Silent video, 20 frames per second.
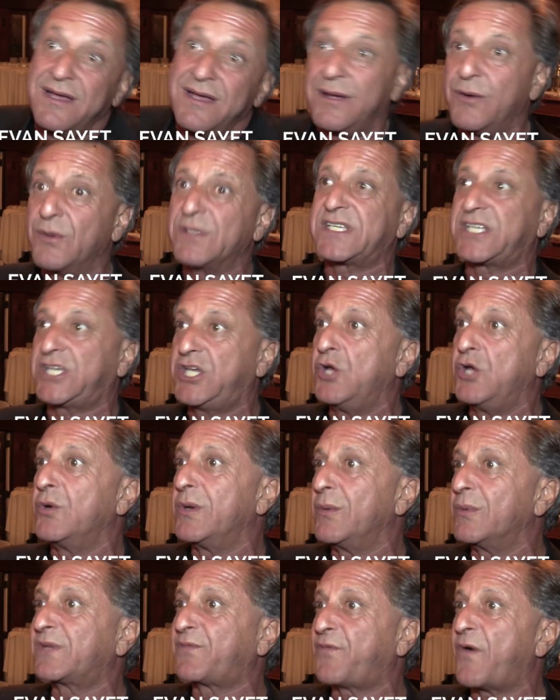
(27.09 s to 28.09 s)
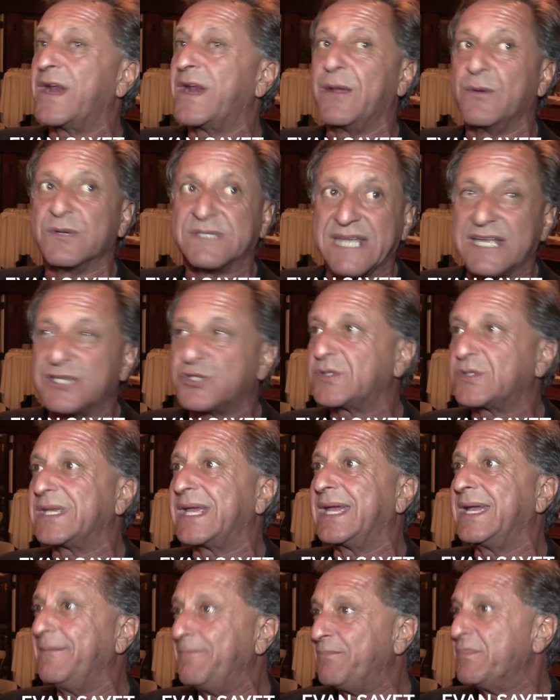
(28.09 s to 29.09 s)
It was cute. It was funny. It was
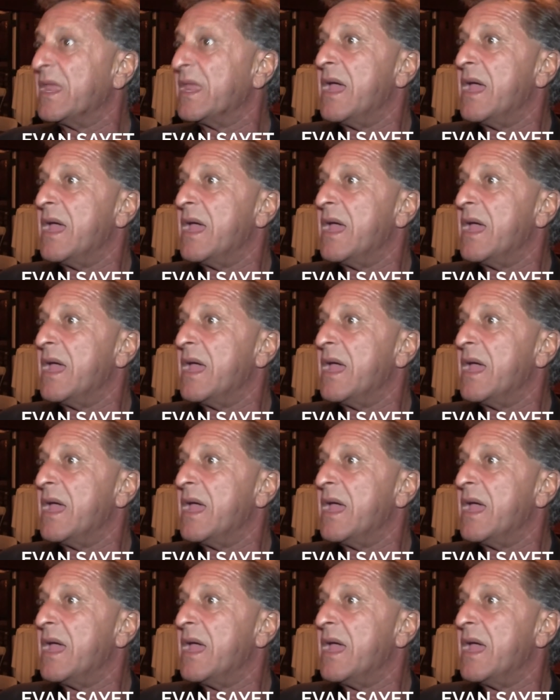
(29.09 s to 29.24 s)
interesting.